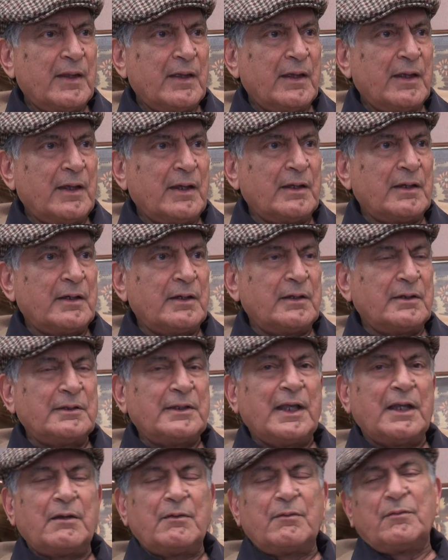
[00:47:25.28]
And
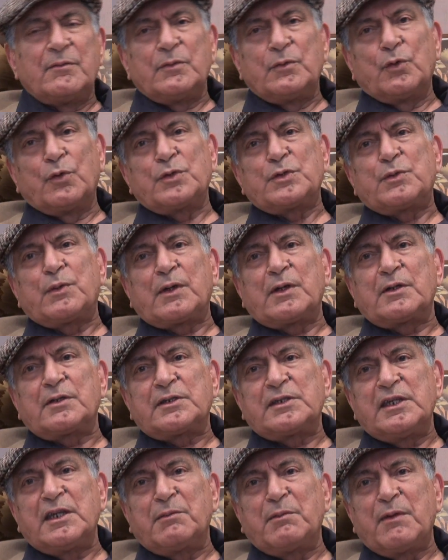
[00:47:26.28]
then those who are
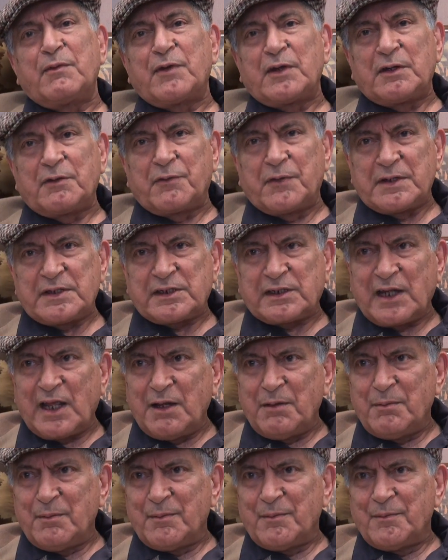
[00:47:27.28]
seeing me for the first
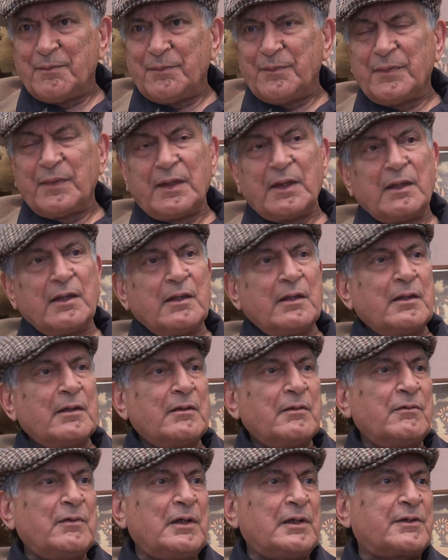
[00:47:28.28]
time,
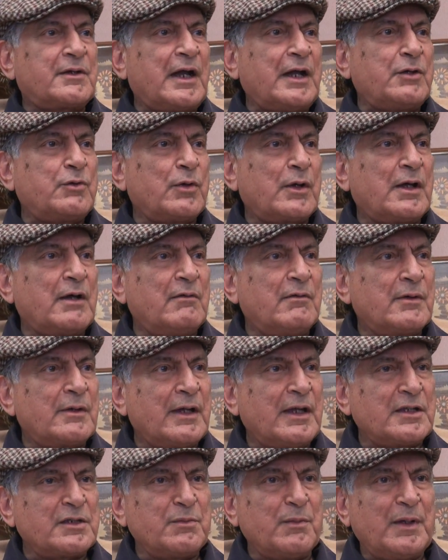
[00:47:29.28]
we'll try to cover
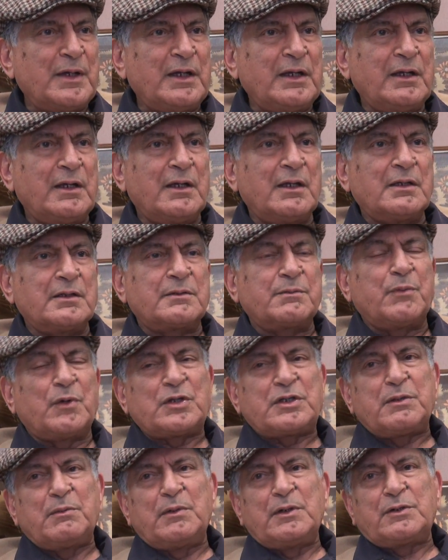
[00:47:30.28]
as many as
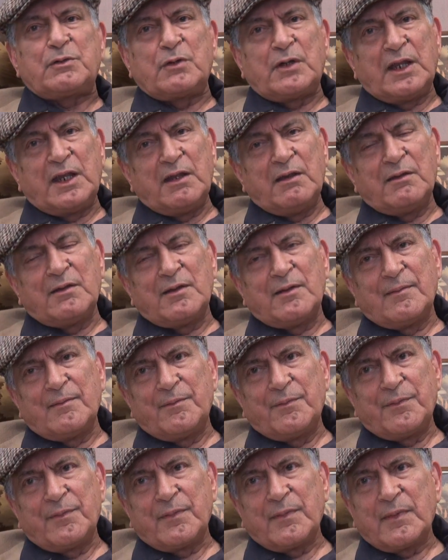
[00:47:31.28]
possible today,
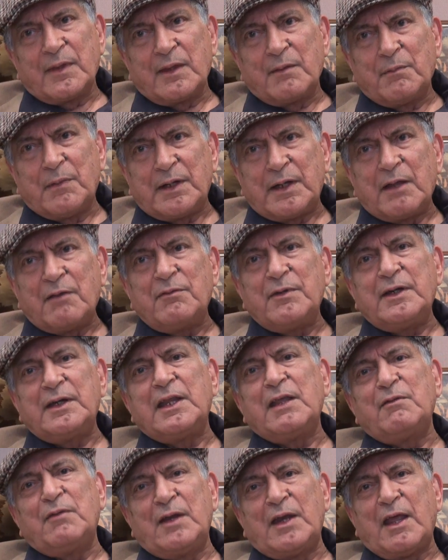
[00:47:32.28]
but every
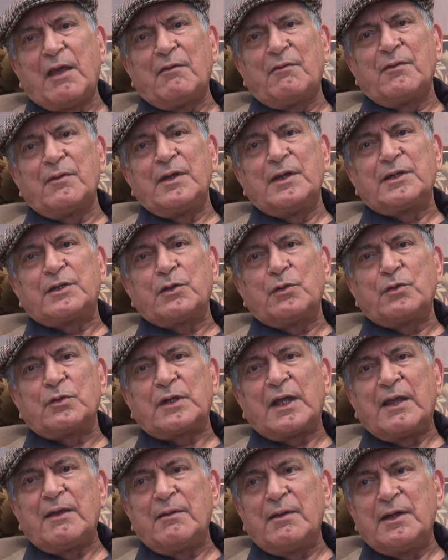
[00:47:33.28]
day we'll have
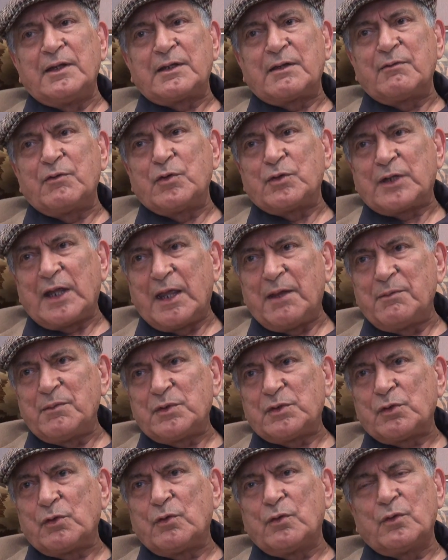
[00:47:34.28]
interview time.
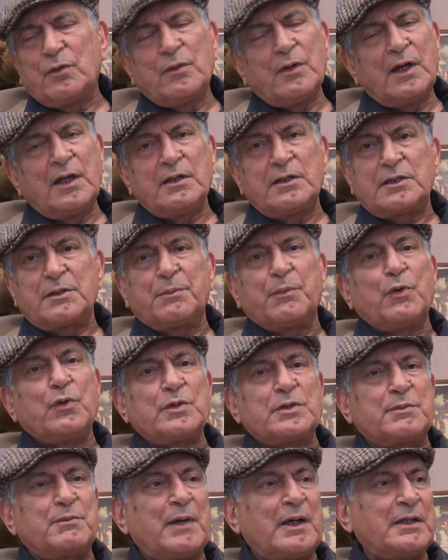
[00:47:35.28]
So I
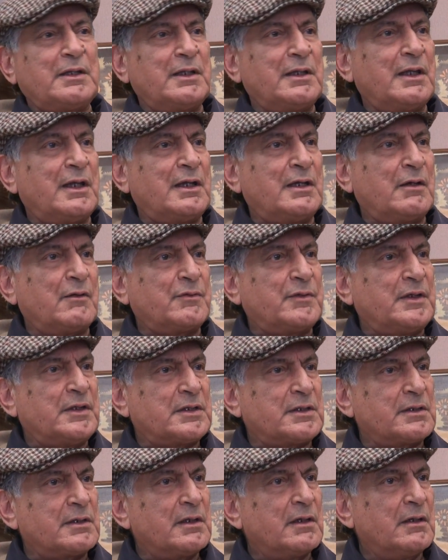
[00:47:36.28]
suppose by the end of
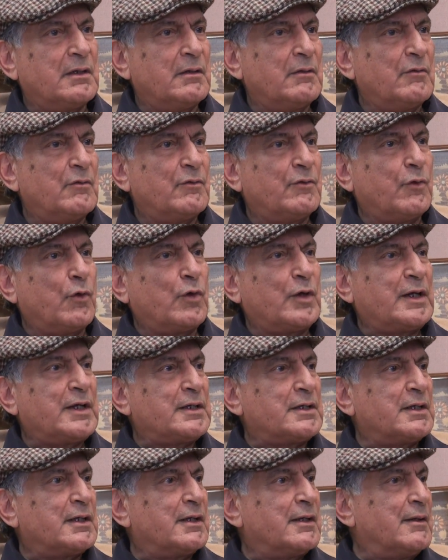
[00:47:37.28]
this
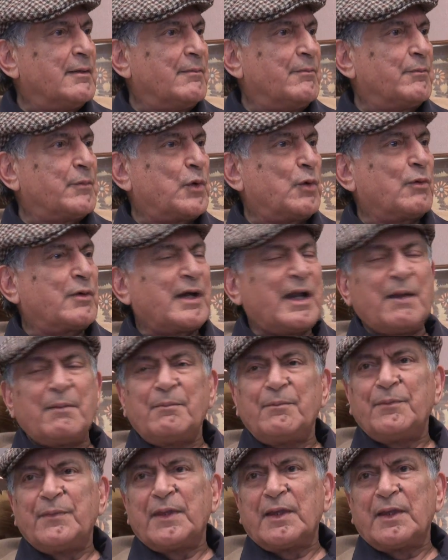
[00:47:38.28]
4-day program,